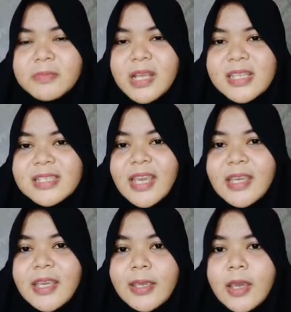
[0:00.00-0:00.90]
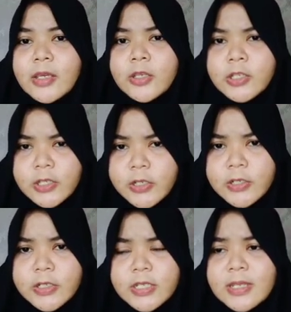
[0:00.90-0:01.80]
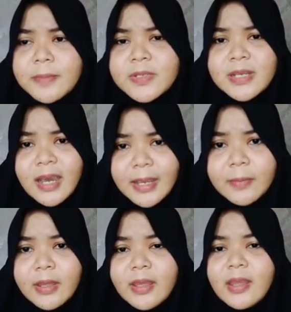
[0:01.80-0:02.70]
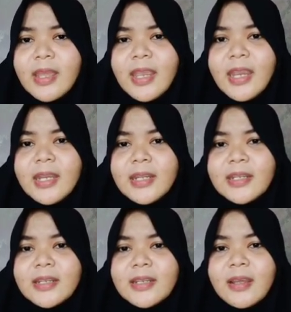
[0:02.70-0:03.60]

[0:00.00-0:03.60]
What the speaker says: saying good sometime in